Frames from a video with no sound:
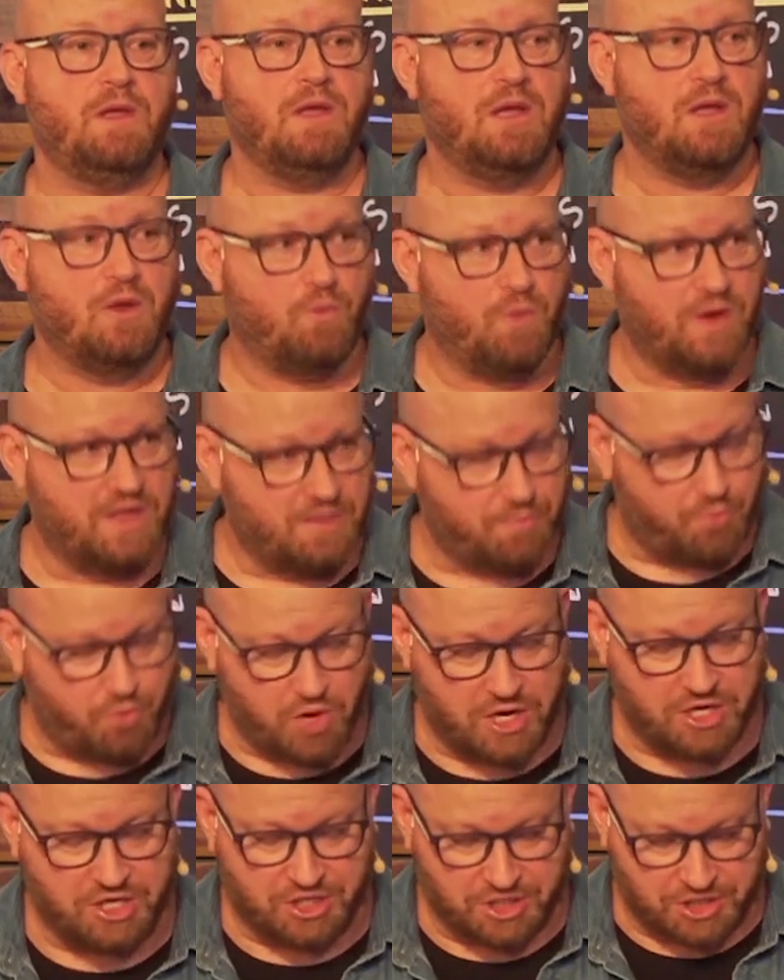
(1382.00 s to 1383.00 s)
when the
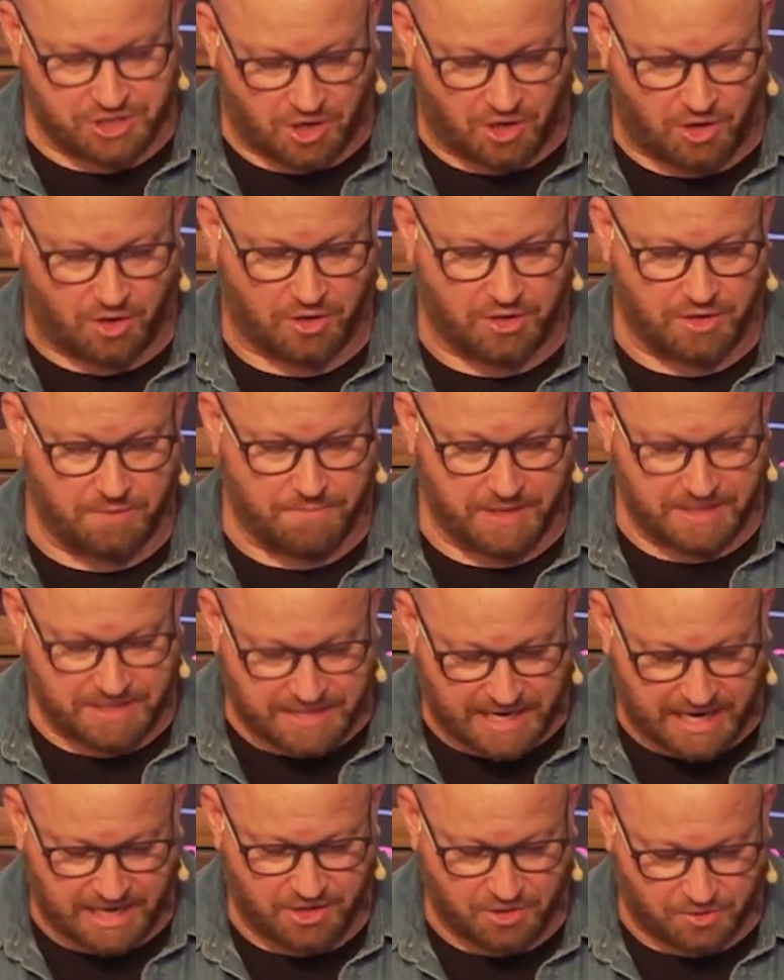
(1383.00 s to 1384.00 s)
pressure's on, but
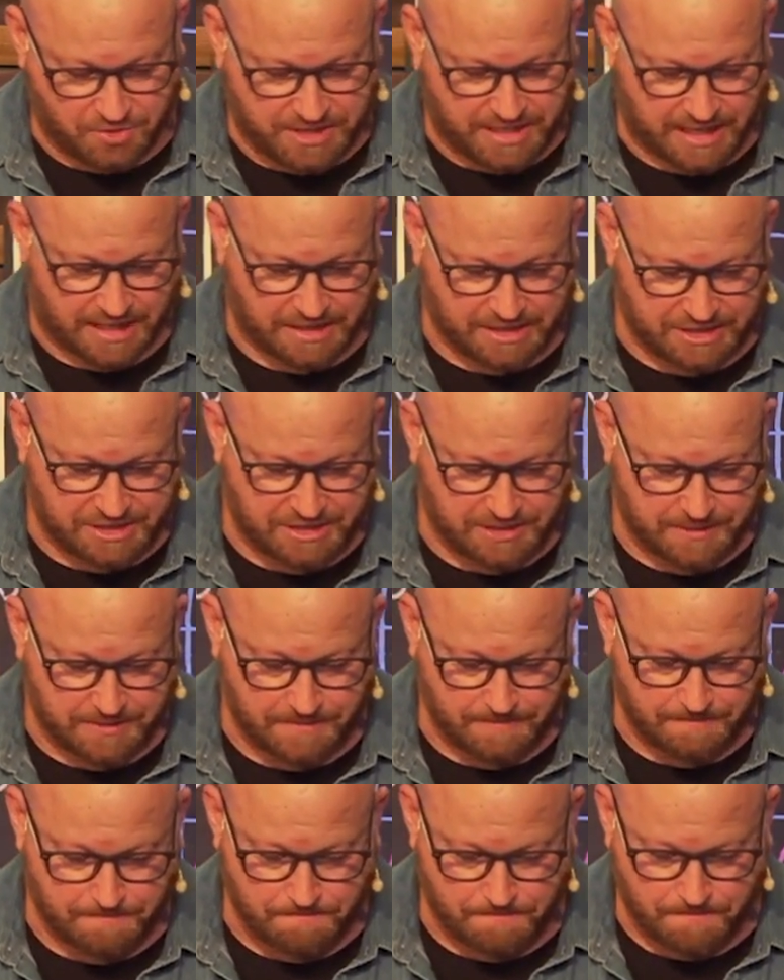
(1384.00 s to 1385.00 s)
Daniel does.
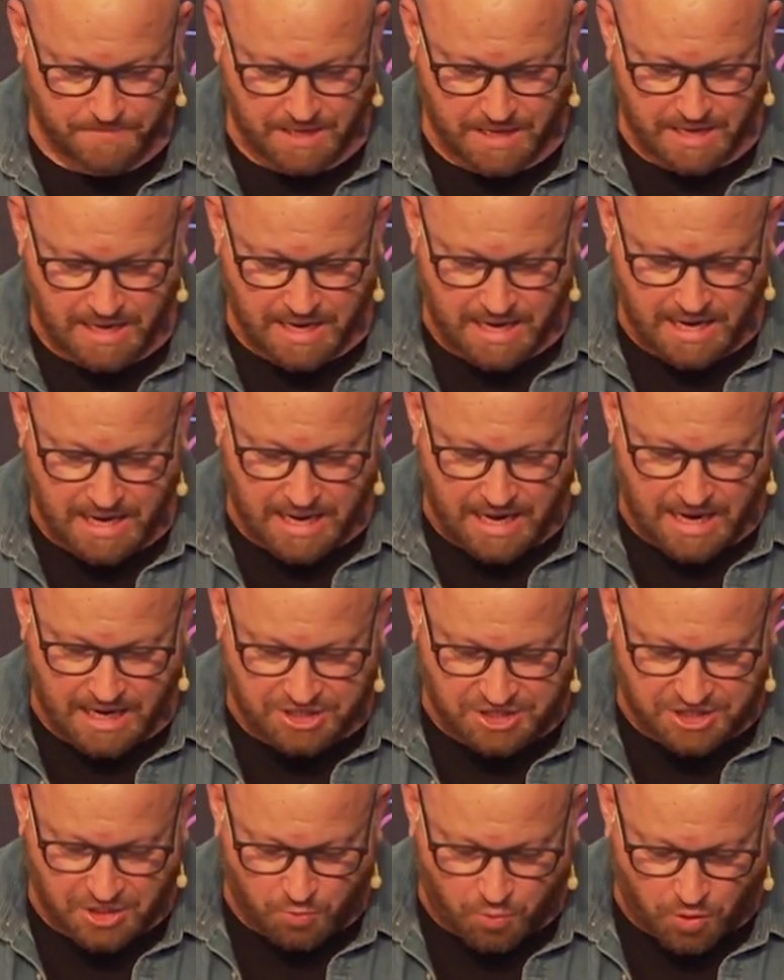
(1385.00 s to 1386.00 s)
And
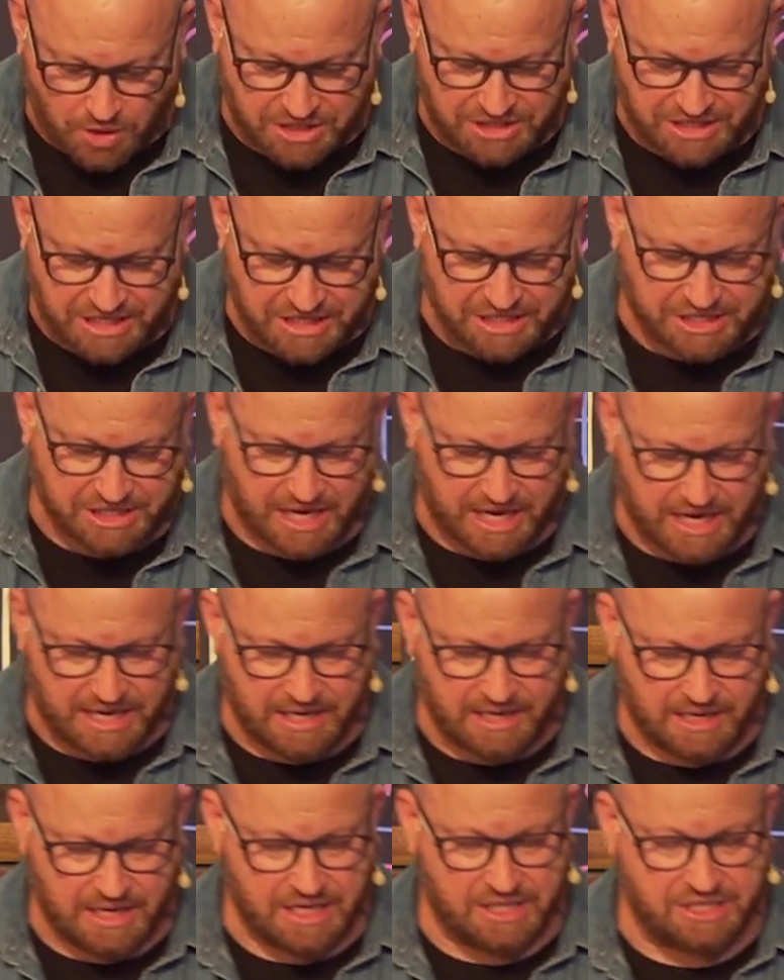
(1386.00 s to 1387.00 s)
so what does he say?
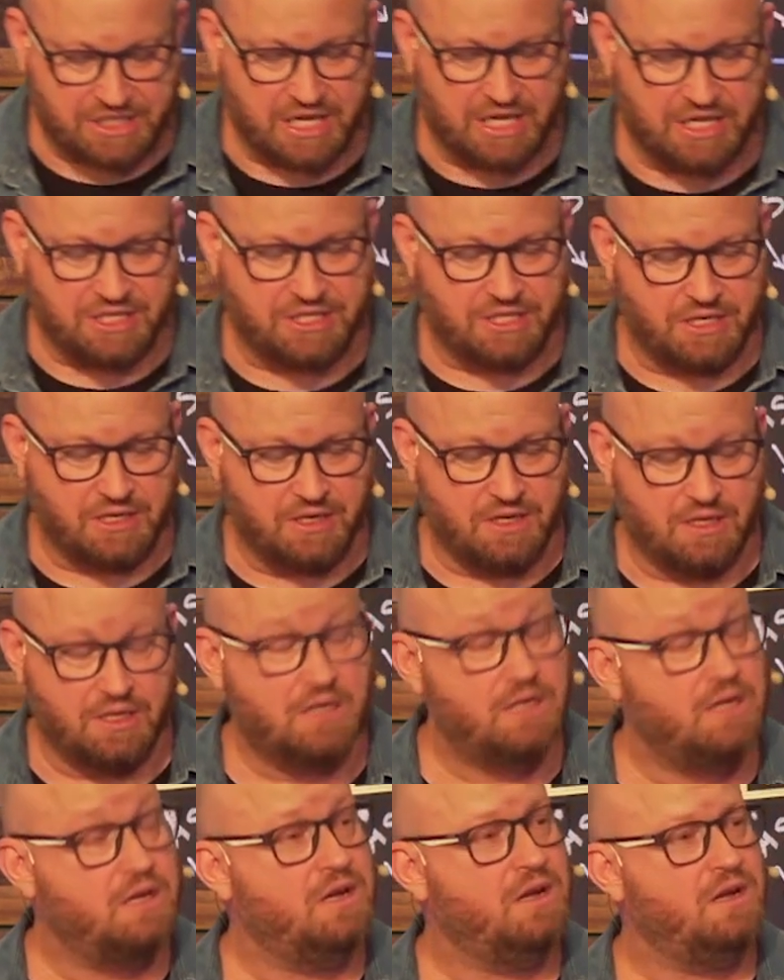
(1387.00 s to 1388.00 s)
He says,
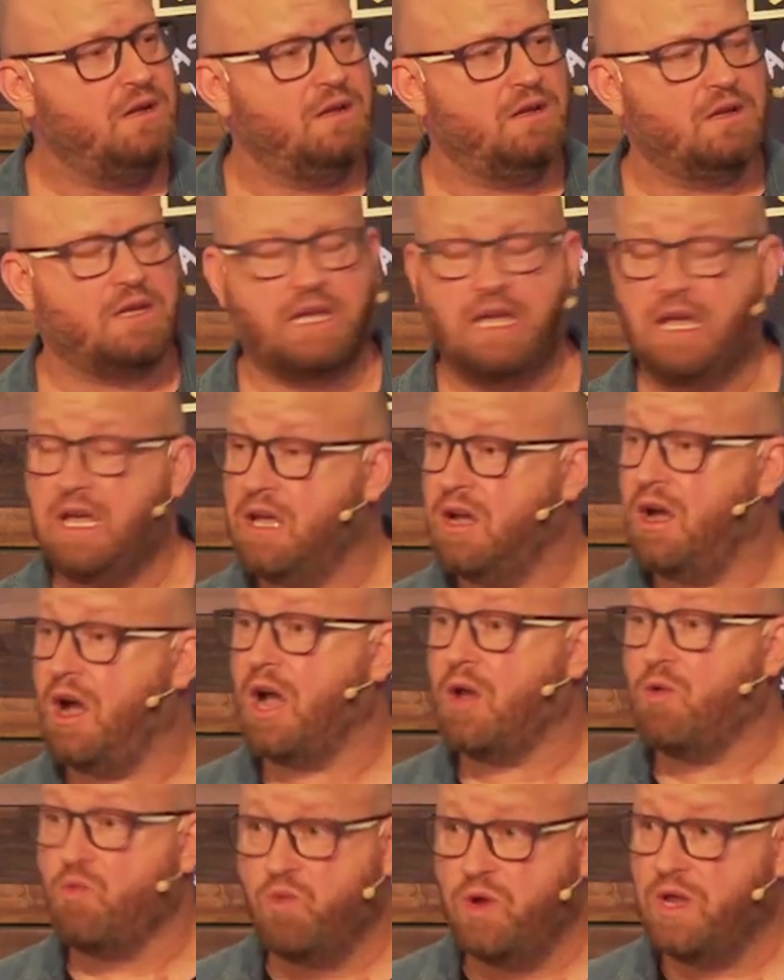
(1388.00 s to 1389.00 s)
"King, I
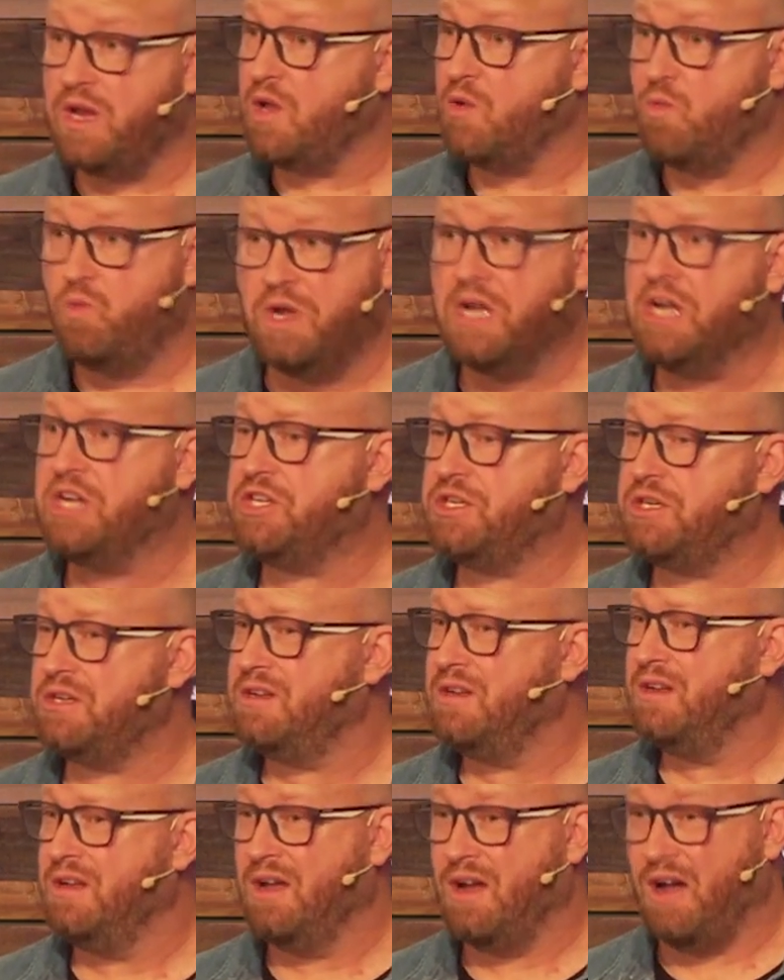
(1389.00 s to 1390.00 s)
really wish
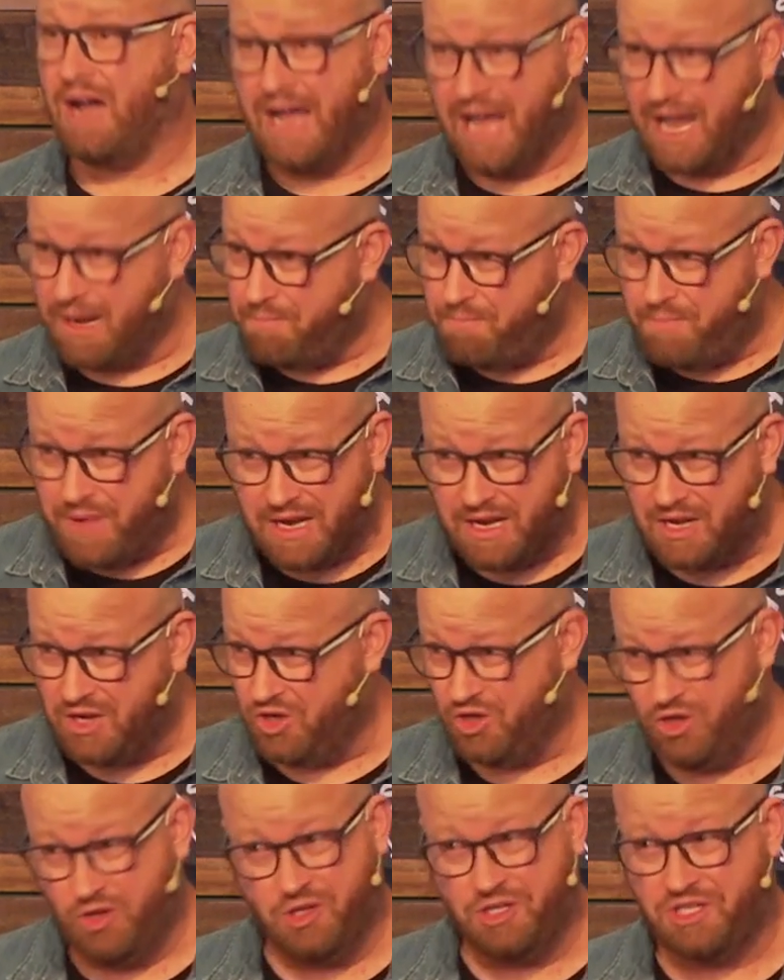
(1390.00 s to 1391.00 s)
I had better
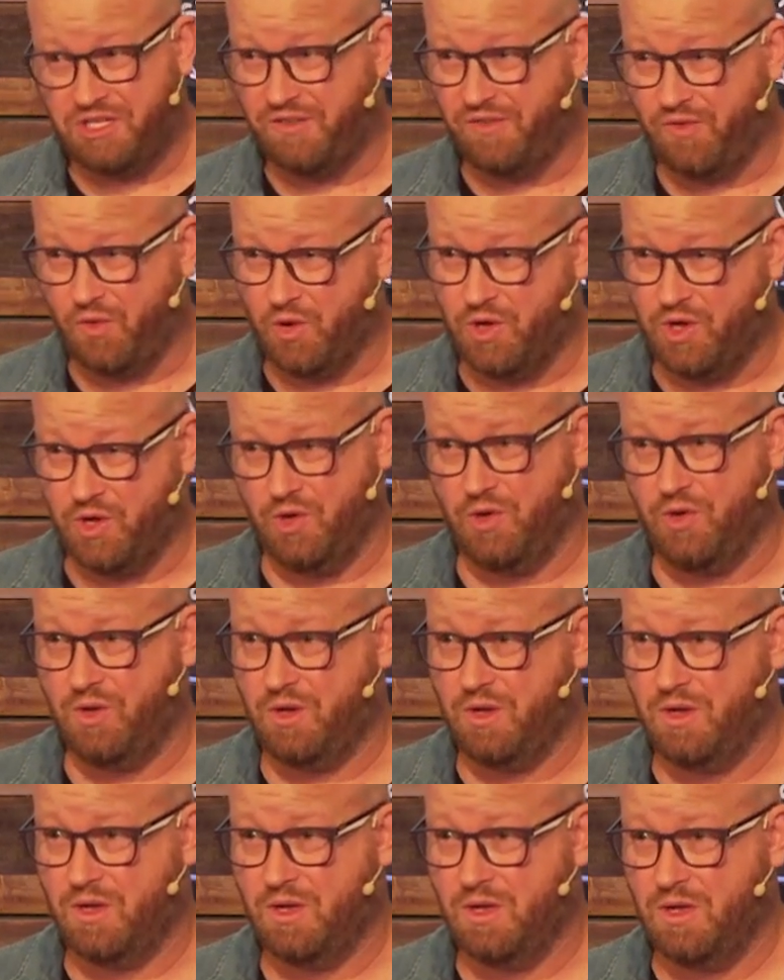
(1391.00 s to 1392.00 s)
news for you,
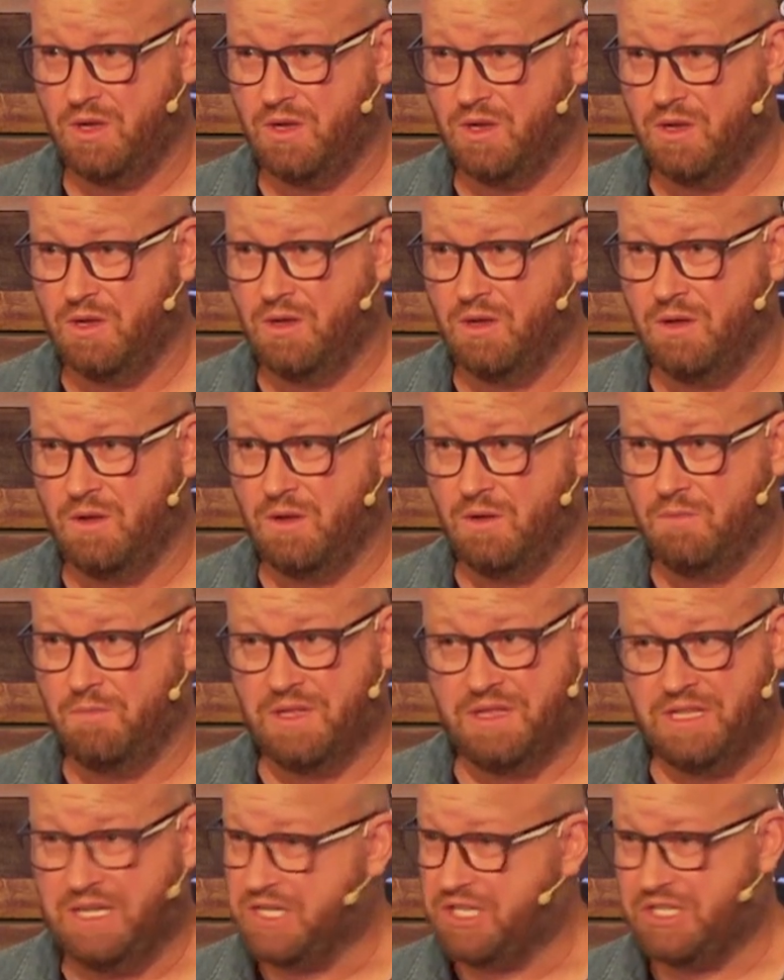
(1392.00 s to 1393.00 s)
but
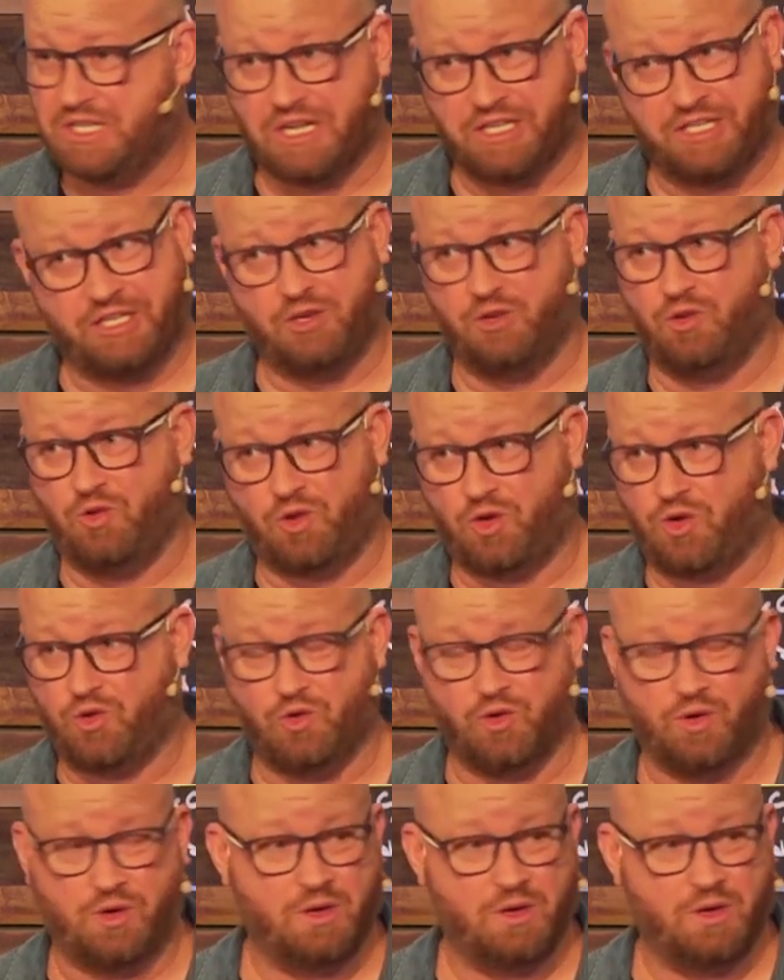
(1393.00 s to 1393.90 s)
this doesn't look good."